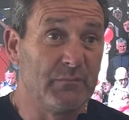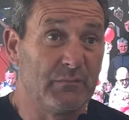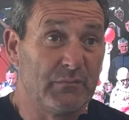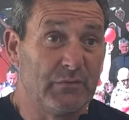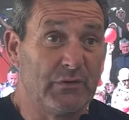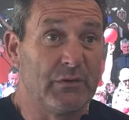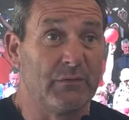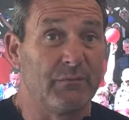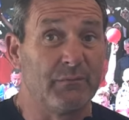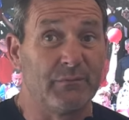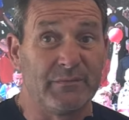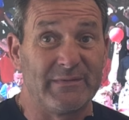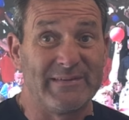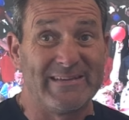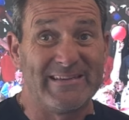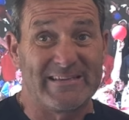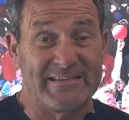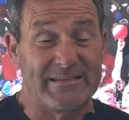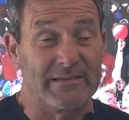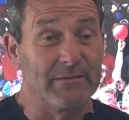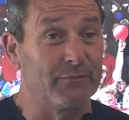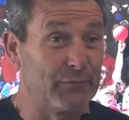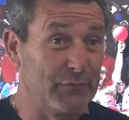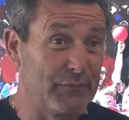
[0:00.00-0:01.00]
you know,
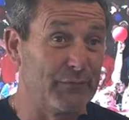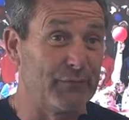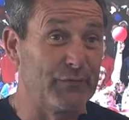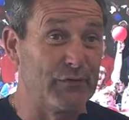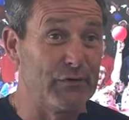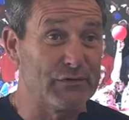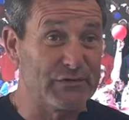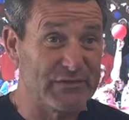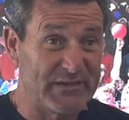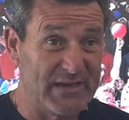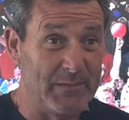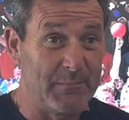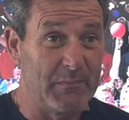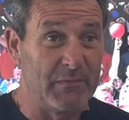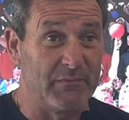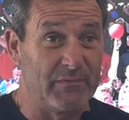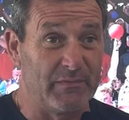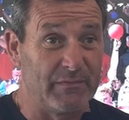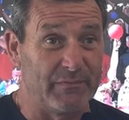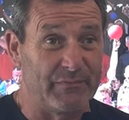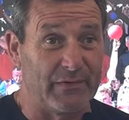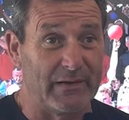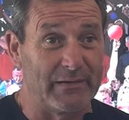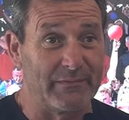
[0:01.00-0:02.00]
decent for the first game of
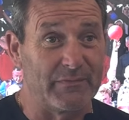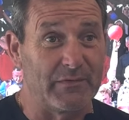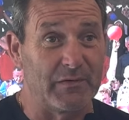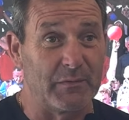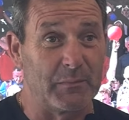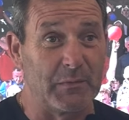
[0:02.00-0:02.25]
the five